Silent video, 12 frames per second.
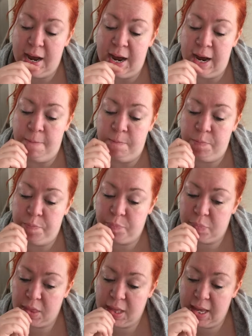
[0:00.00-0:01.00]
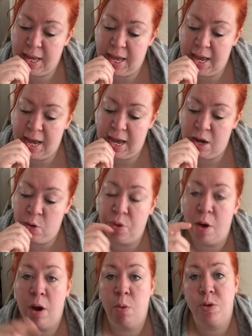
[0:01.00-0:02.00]

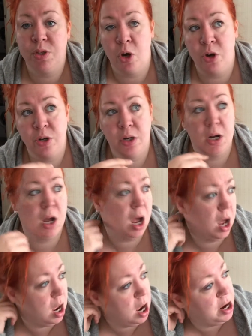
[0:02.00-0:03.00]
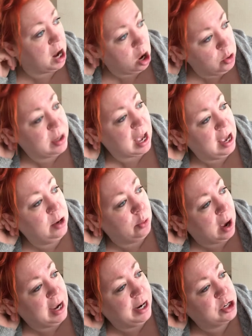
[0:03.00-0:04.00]
Although I was on an okay
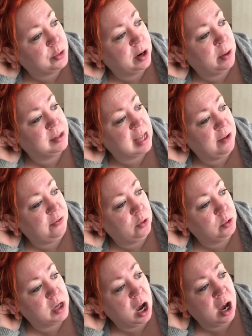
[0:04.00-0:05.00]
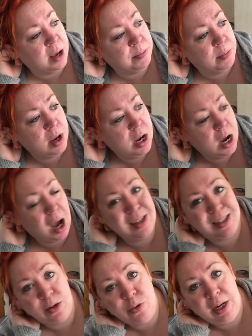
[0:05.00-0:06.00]
wage when I was there full-time, I
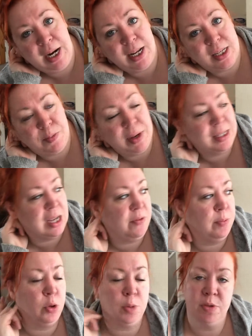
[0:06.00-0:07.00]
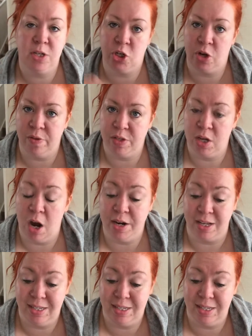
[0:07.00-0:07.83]
still needed to be a self-employed musician on the side.